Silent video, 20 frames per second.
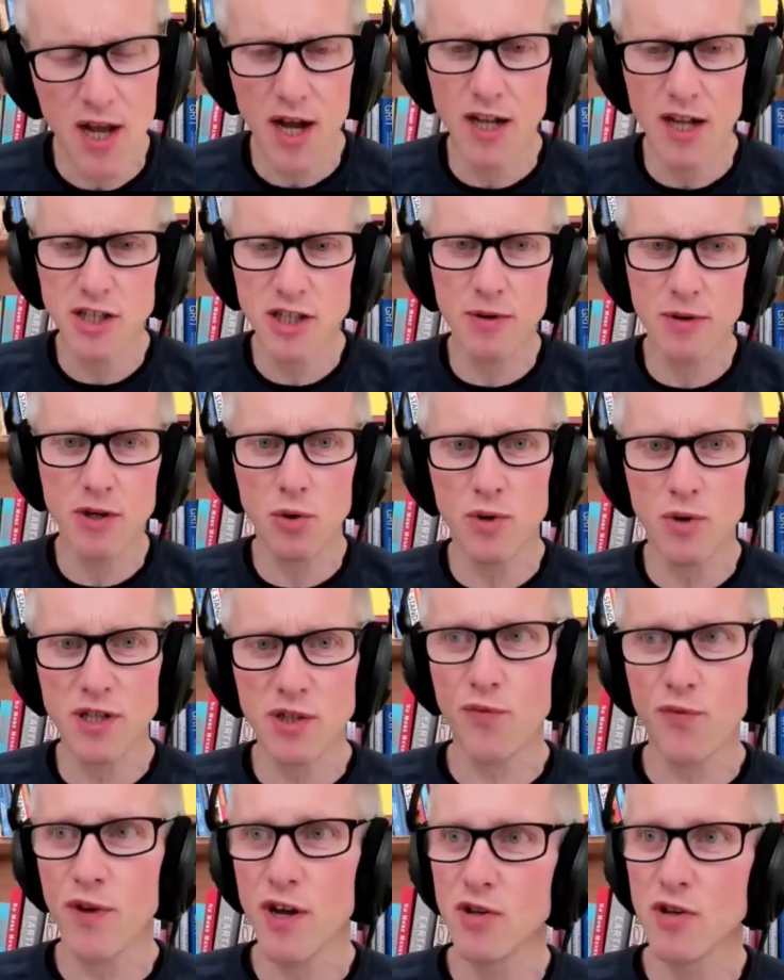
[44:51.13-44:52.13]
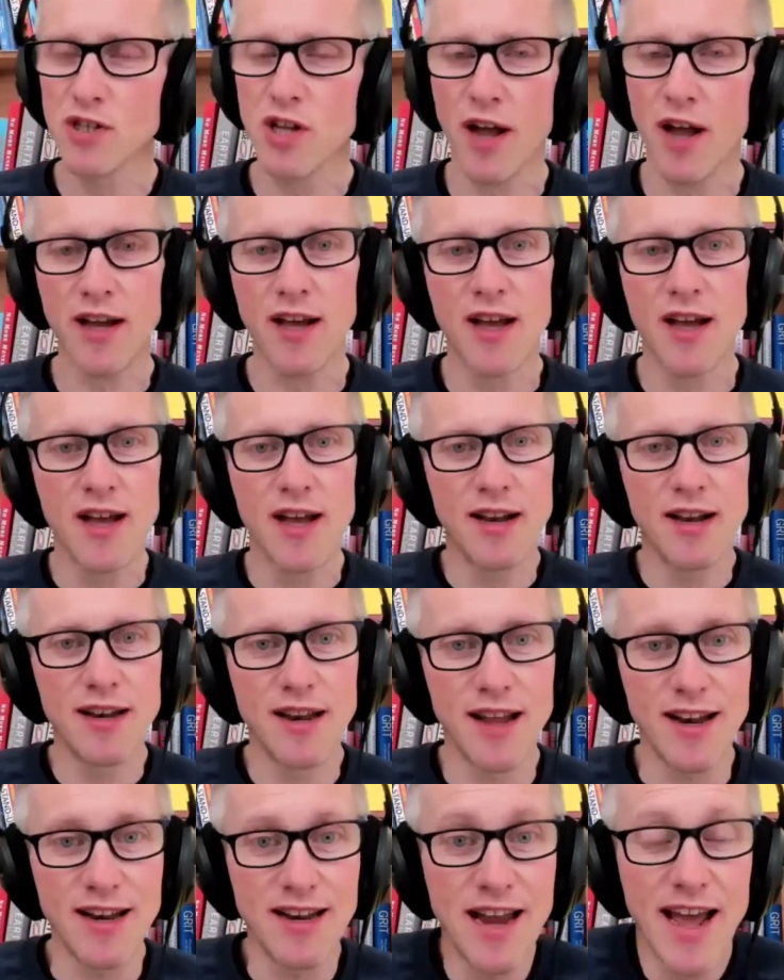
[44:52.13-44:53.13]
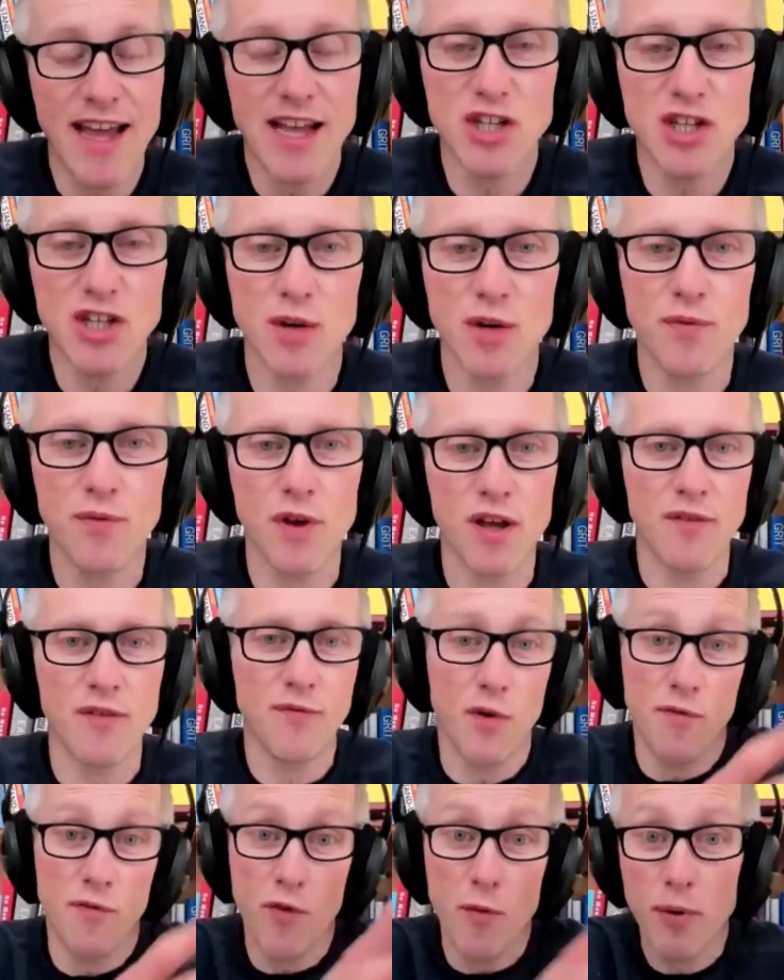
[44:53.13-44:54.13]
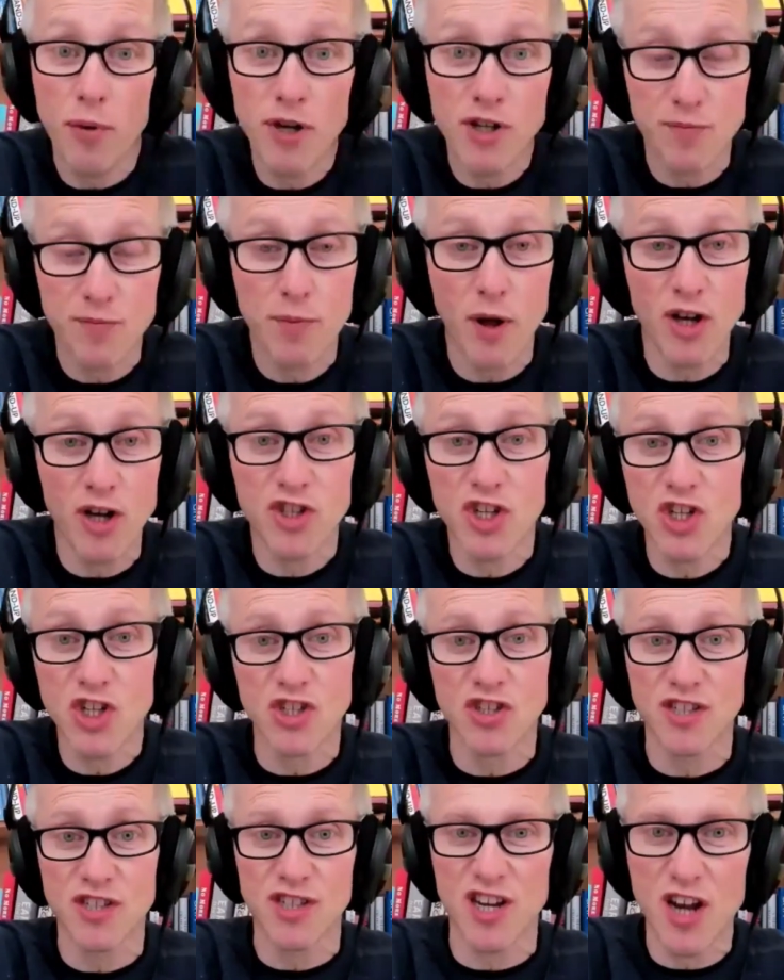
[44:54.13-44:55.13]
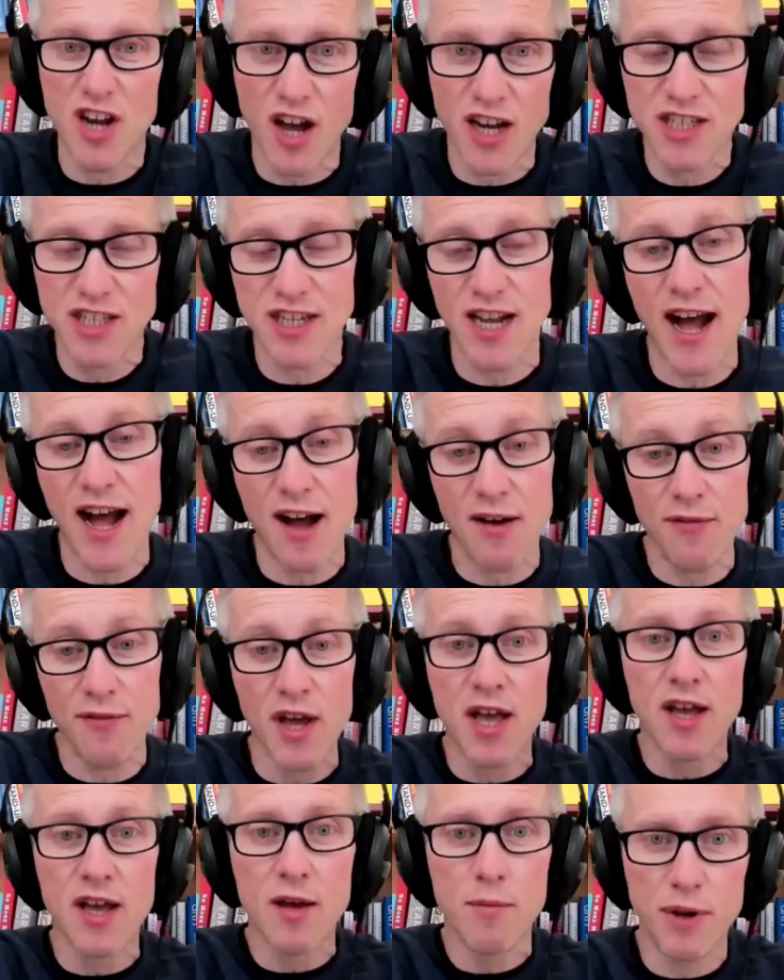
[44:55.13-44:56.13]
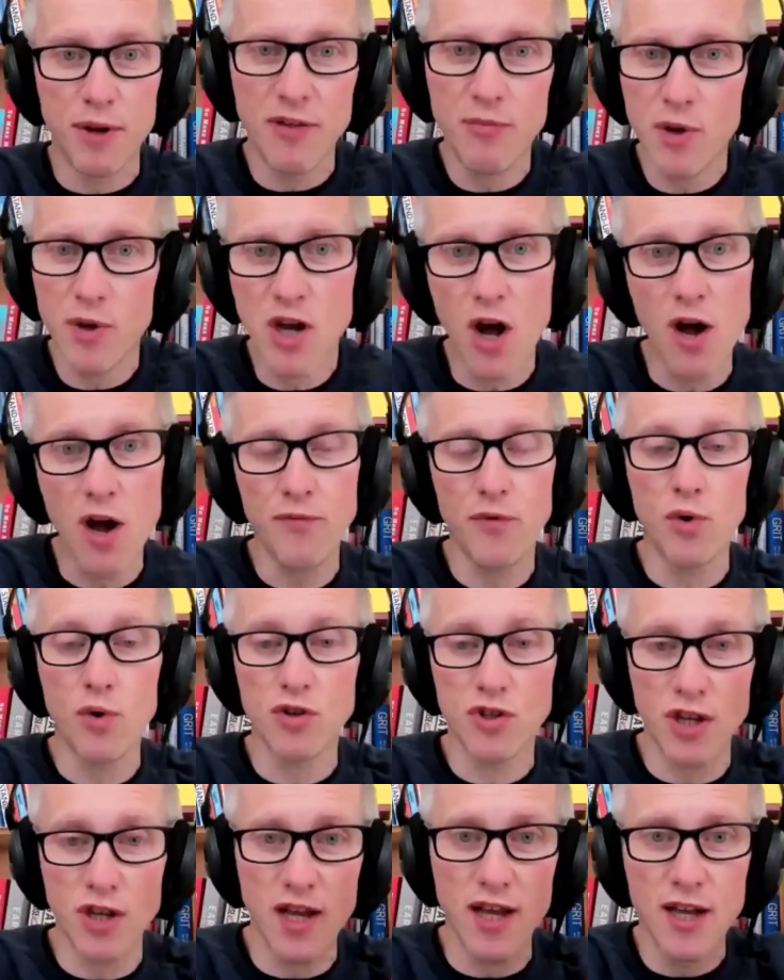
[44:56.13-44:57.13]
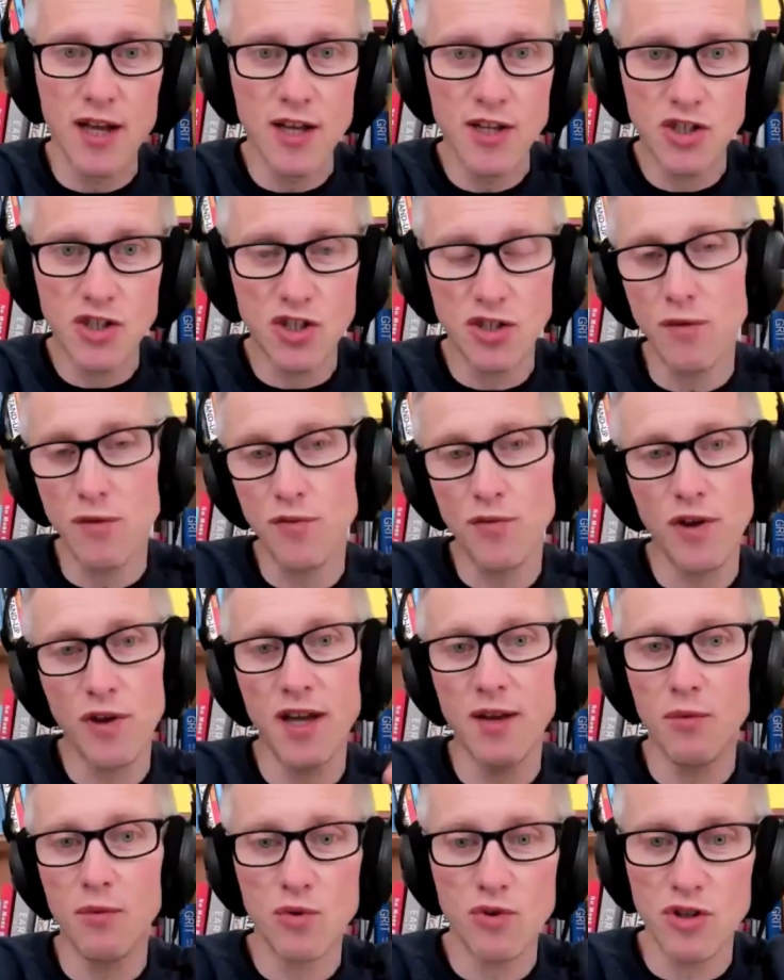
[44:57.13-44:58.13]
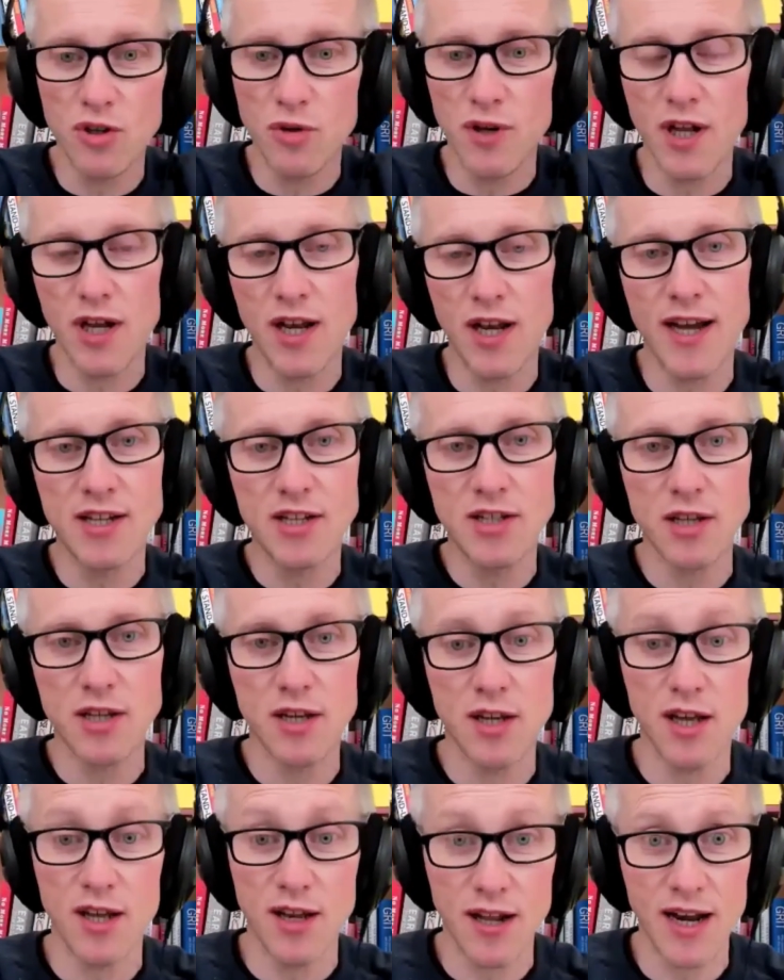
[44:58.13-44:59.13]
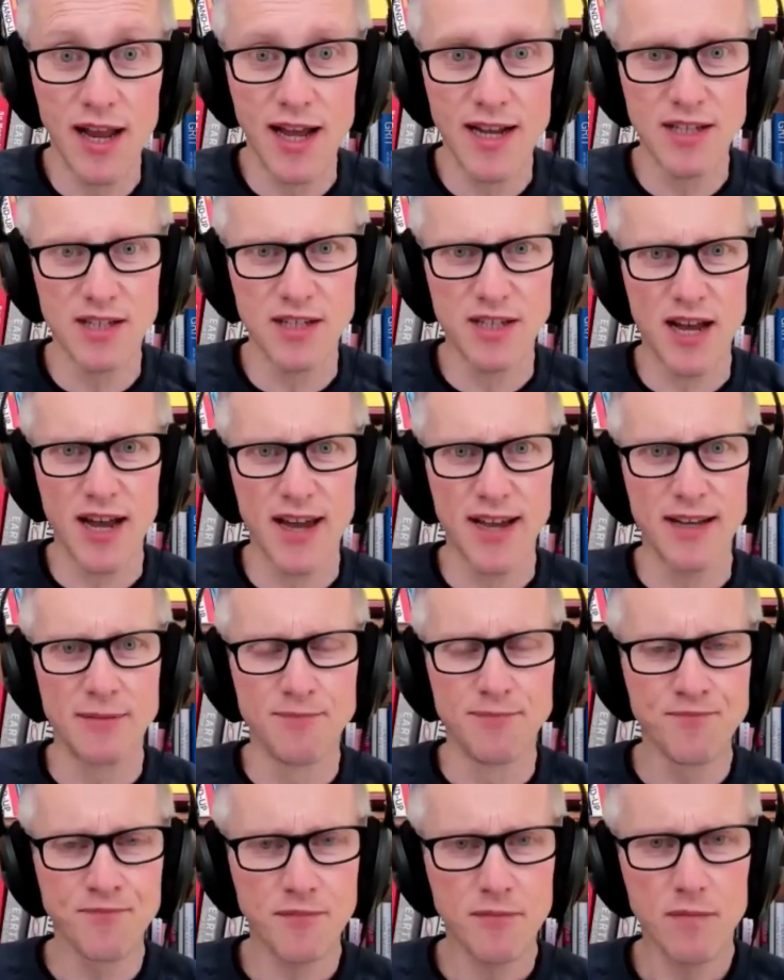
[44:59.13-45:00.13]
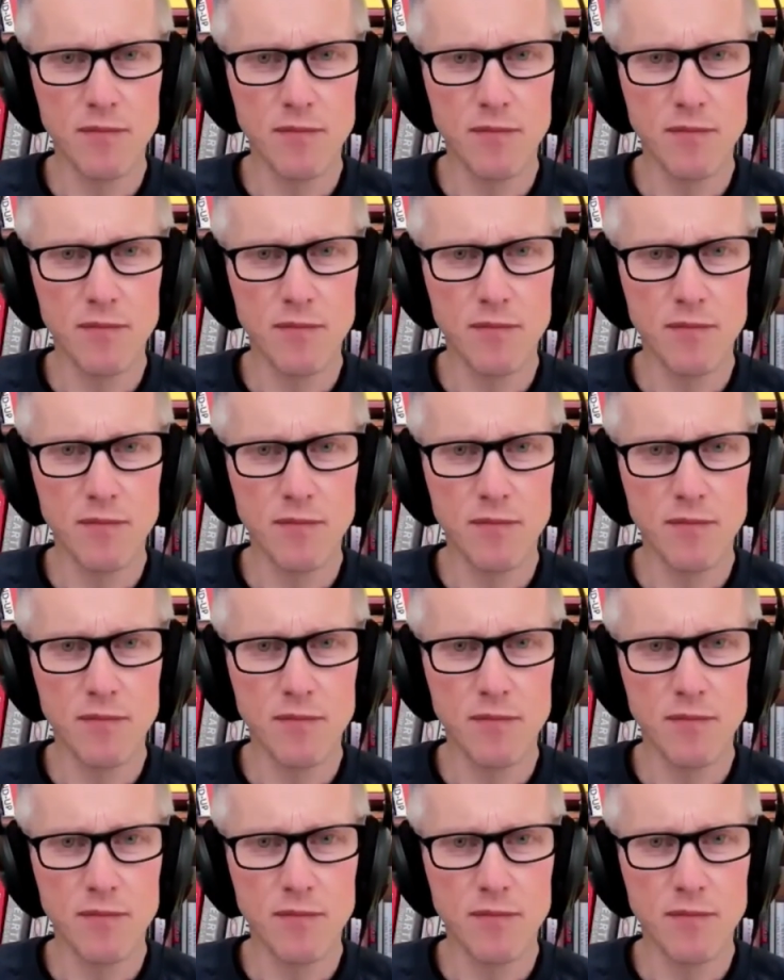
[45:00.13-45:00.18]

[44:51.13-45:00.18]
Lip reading: And so it always feels like nature for politicians is a nice to have, but if we can't afford it, stuff it. We'll do it at a later date.